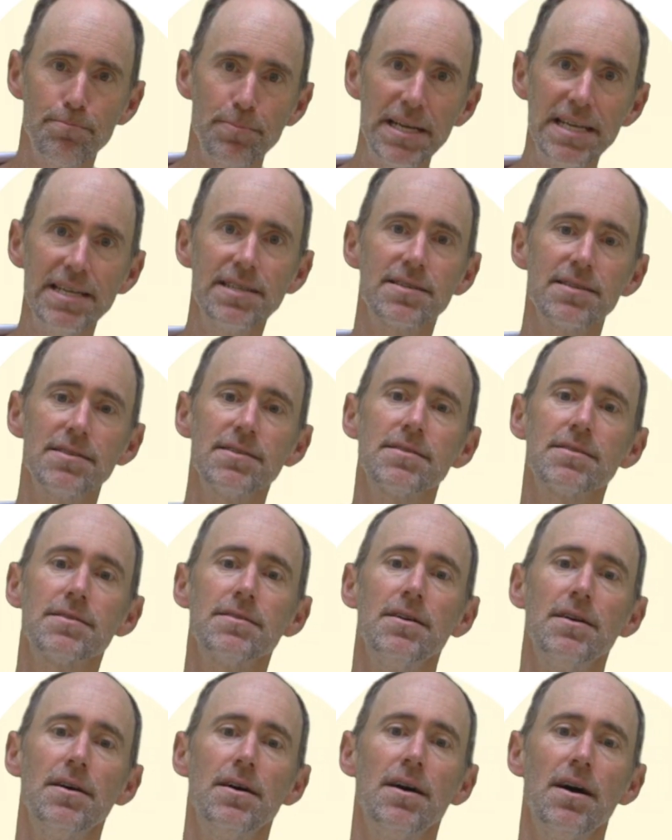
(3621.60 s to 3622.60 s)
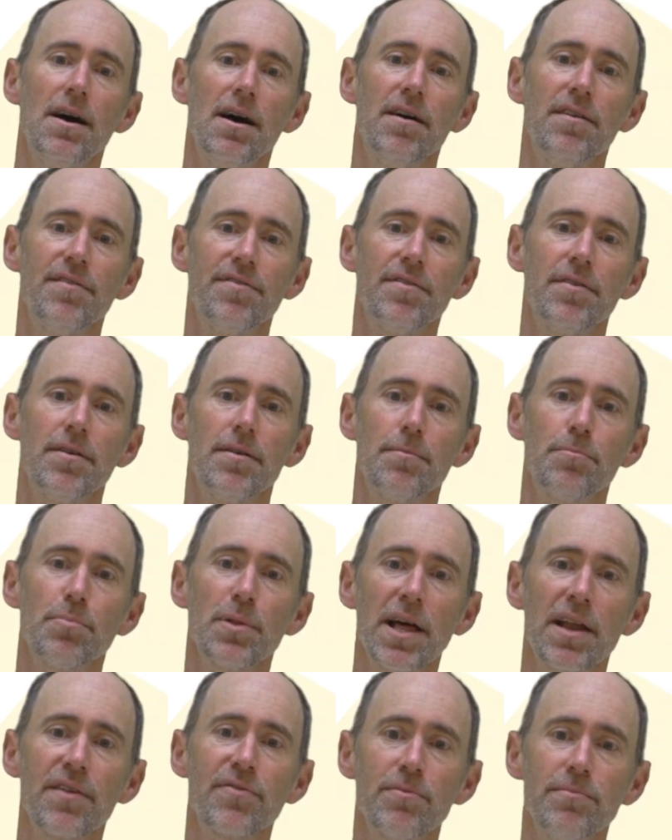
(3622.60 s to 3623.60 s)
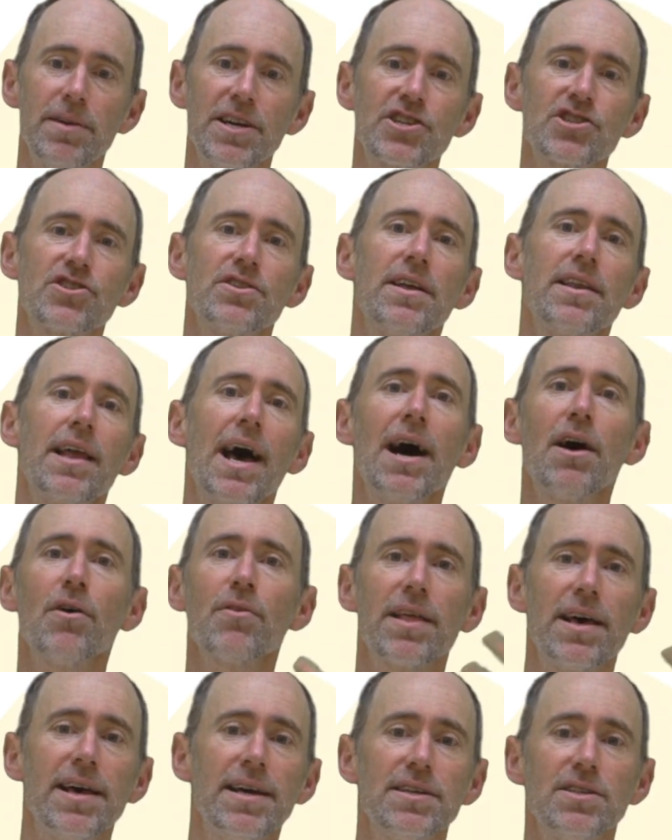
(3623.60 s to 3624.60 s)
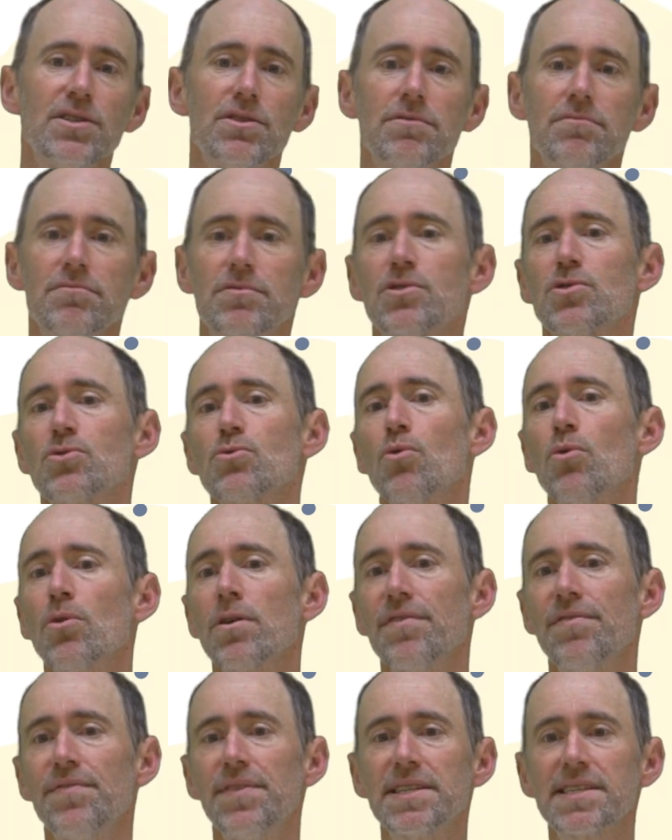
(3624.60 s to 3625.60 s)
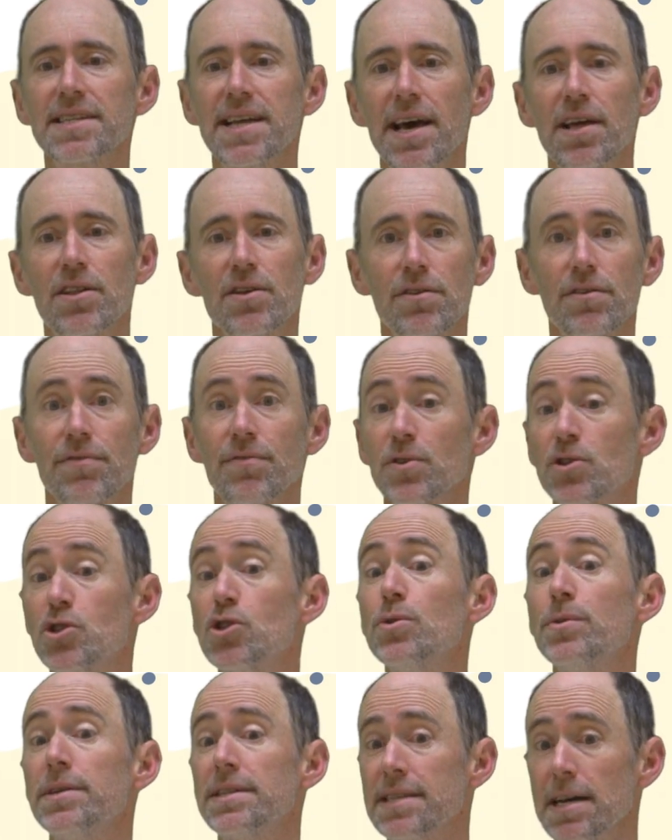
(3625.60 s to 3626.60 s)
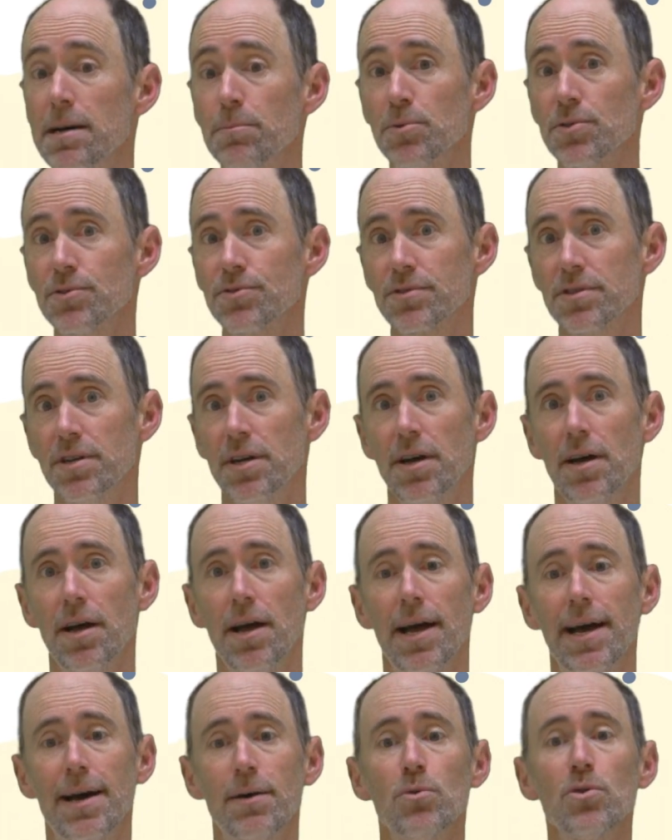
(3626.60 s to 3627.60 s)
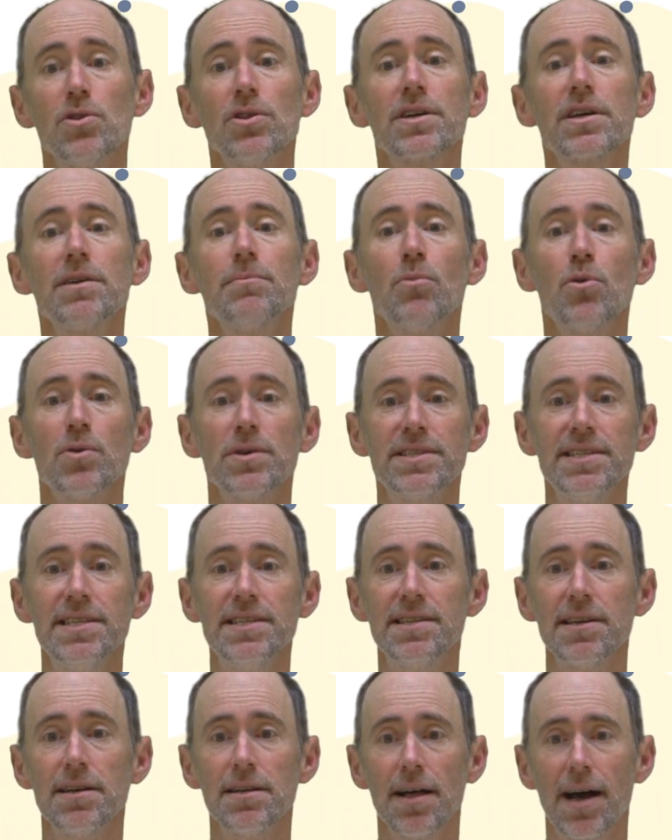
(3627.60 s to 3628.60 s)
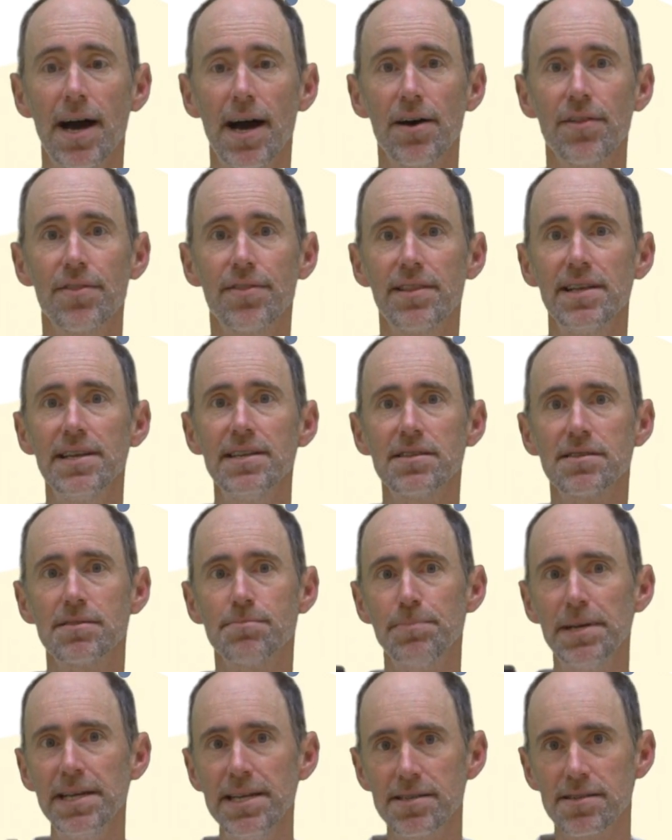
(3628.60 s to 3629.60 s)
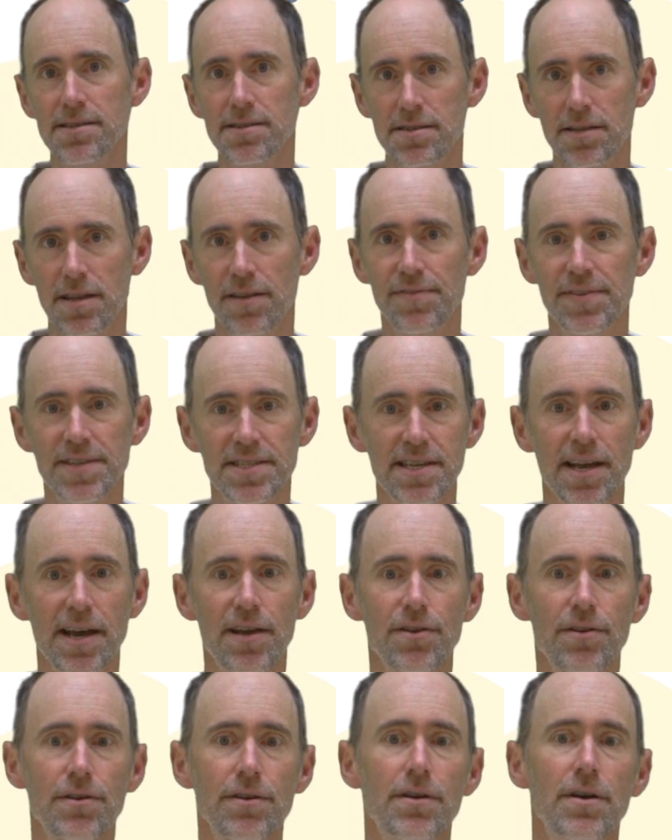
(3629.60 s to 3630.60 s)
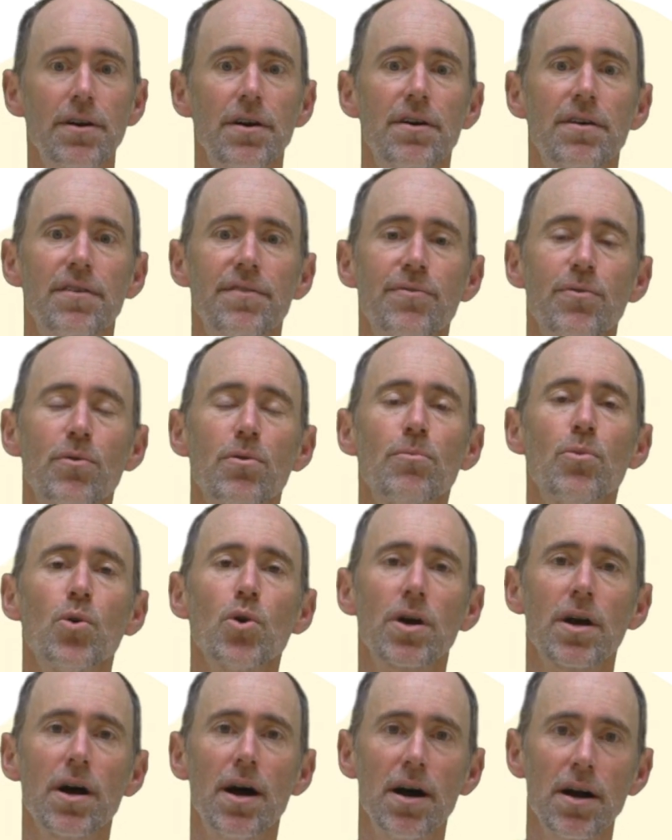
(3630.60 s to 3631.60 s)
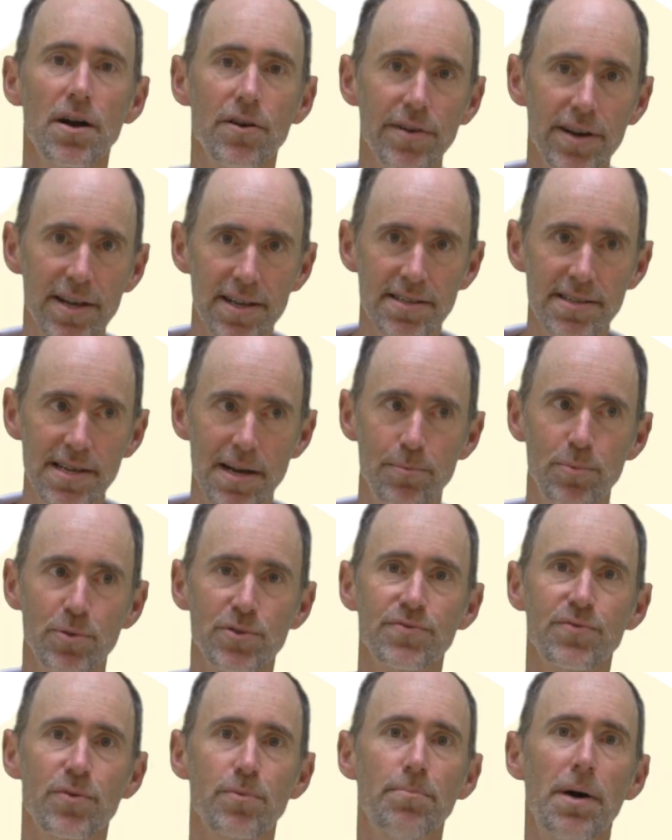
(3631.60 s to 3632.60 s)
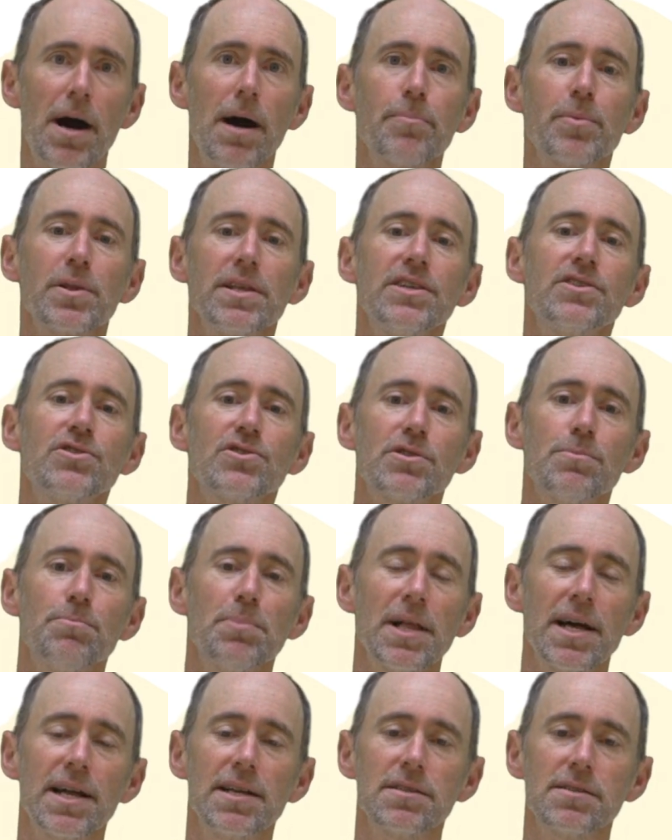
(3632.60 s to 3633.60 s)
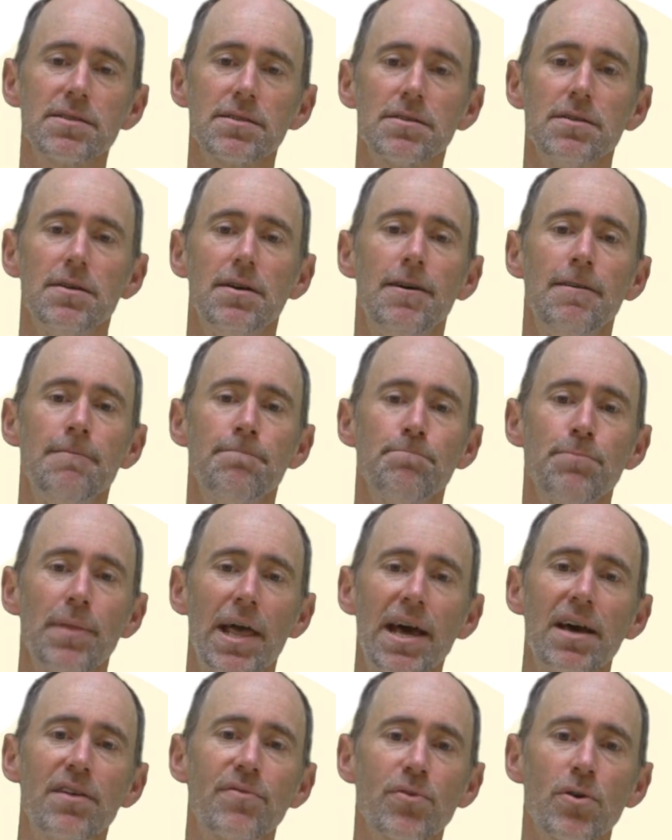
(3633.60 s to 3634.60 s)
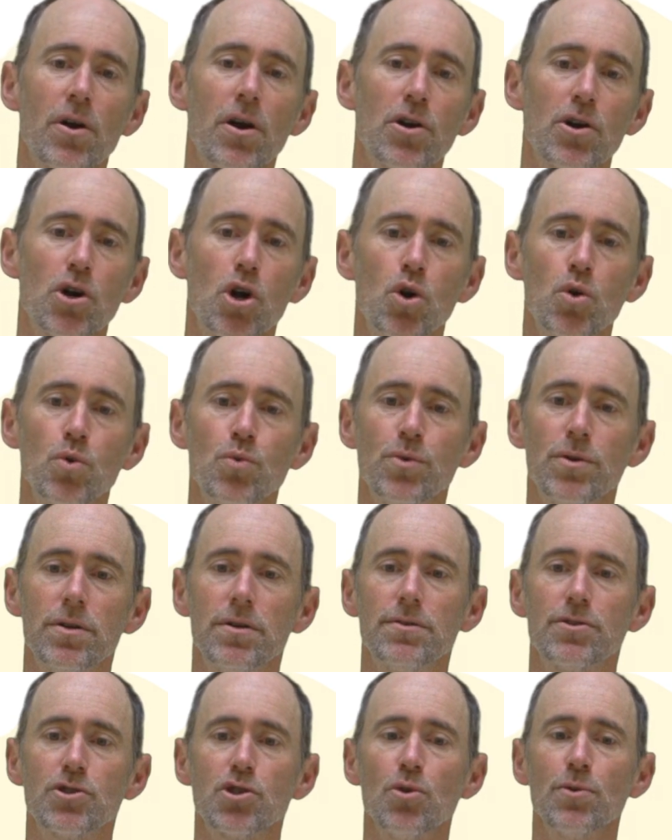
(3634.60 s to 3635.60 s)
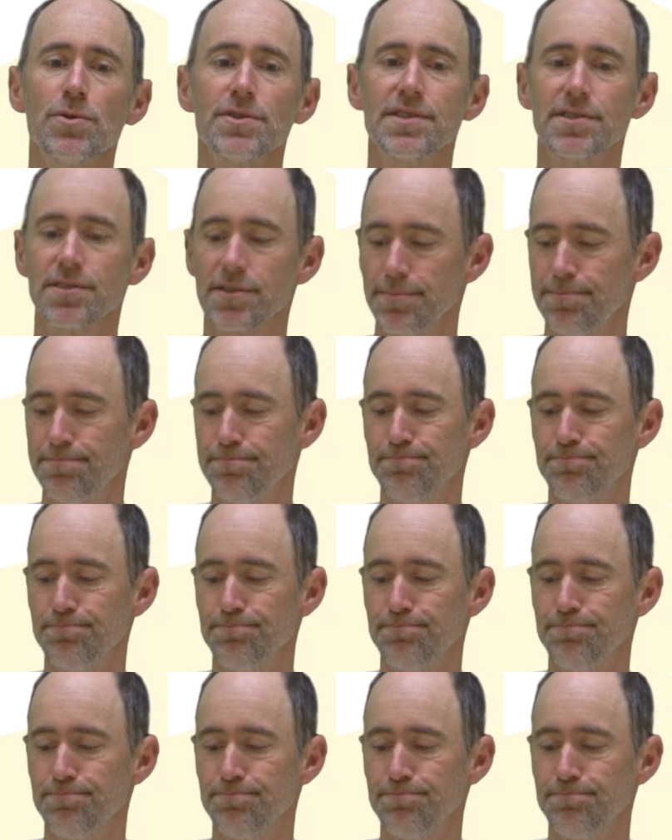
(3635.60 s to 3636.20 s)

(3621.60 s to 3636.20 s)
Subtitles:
pieces of planet formation and how they sort of fit together for two examples. And we'll look in more detail at how these pieces can fit together for more concrete examples for populations of planets and for our own solar system.